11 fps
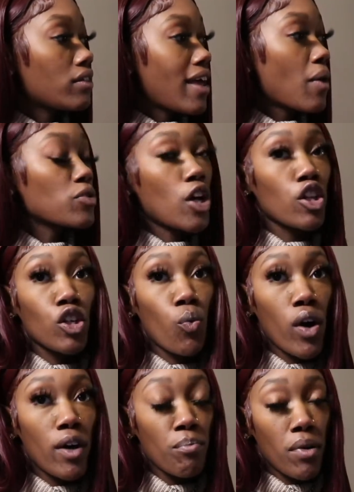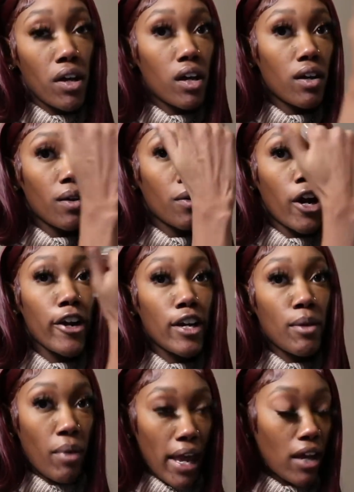that was only one
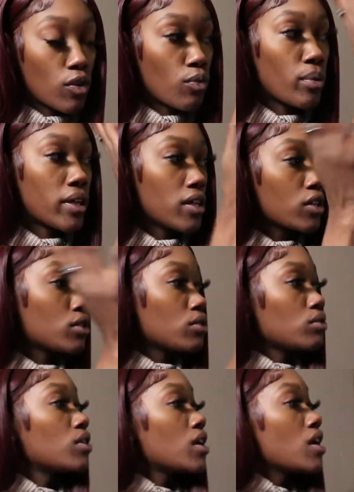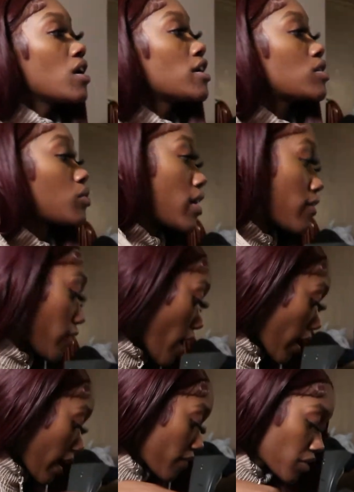curtain panel, but cool. It's whatever.
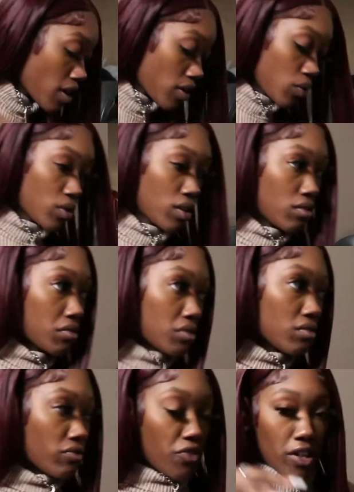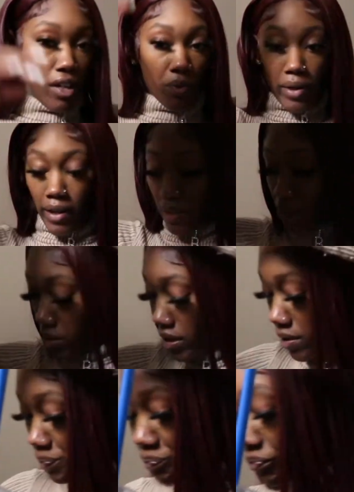I got the other one on freaking way. But